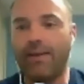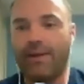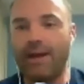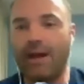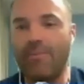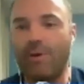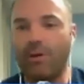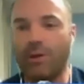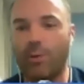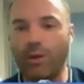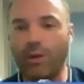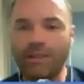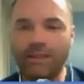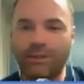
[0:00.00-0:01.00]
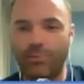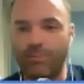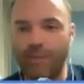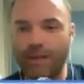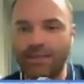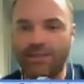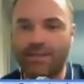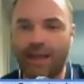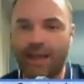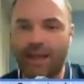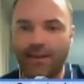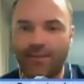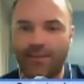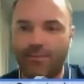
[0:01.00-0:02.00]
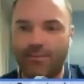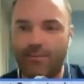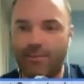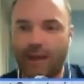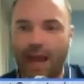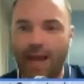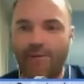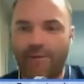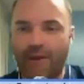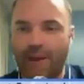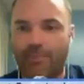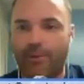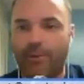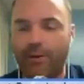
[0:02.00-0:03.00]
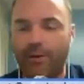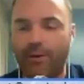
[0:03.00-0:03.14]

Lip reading: the combo, the ones that do mist and vapor.